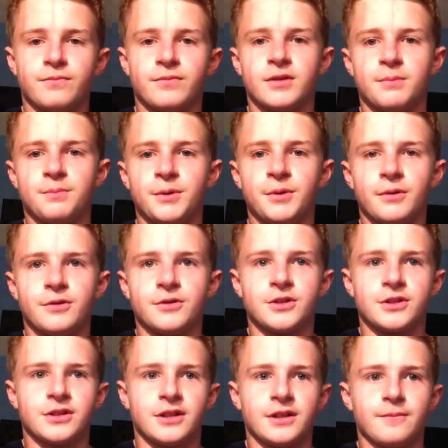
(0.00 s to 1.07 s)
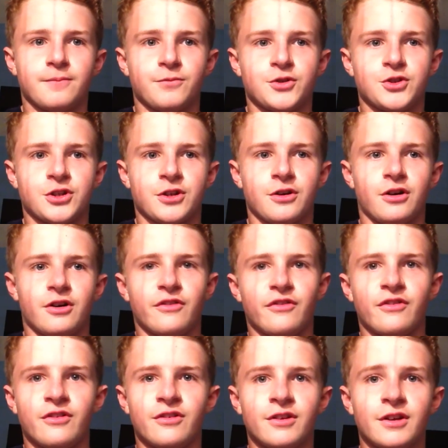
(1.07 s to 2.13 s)
computer just like shut
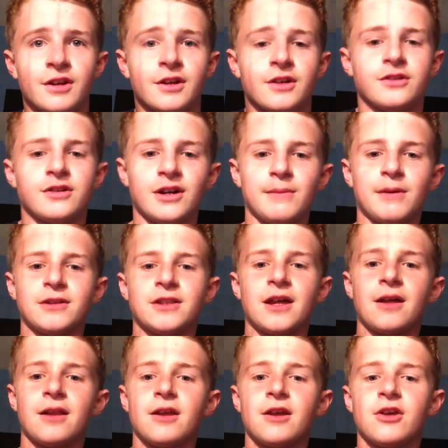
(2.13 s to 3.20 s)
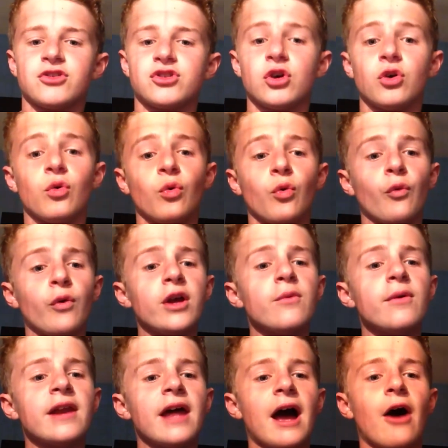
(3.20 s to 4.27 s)
off. Sorry about that. So we
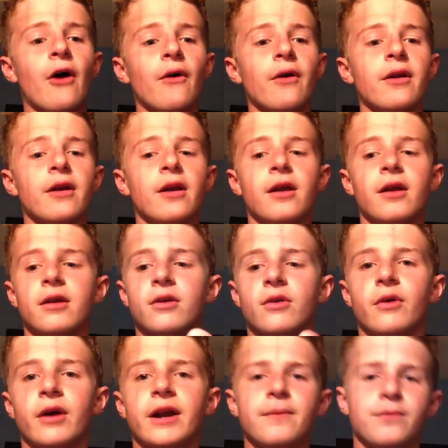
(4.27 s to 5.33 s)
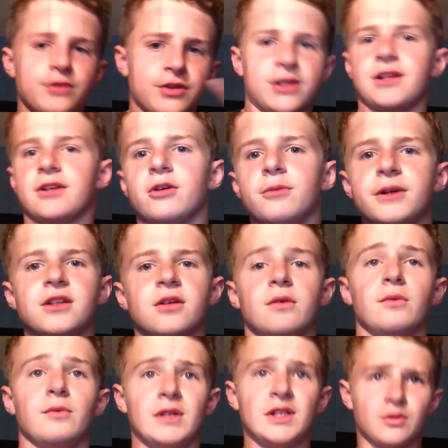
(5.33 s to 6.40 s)
went out, right? It was like no big deal.
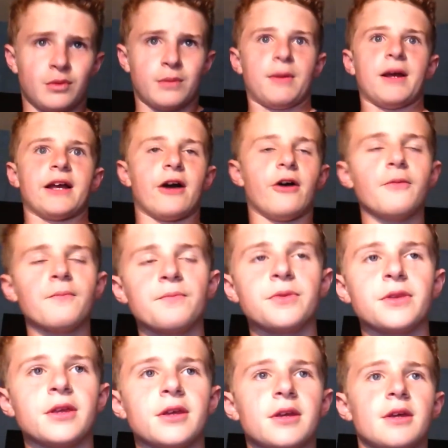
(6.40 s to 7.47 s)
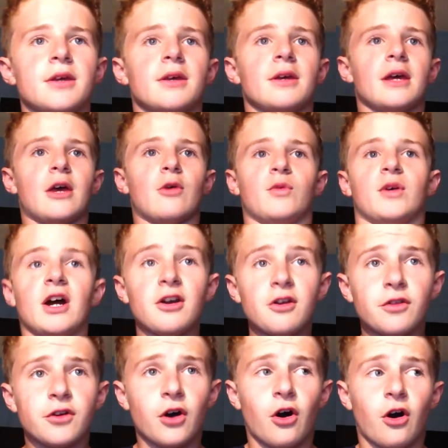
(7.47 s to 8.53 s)
We just went back out, and we got into
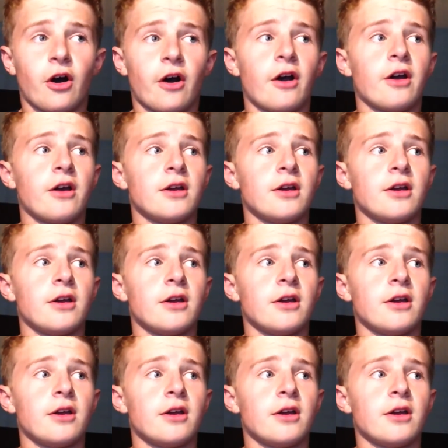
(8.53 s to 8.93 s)
the car,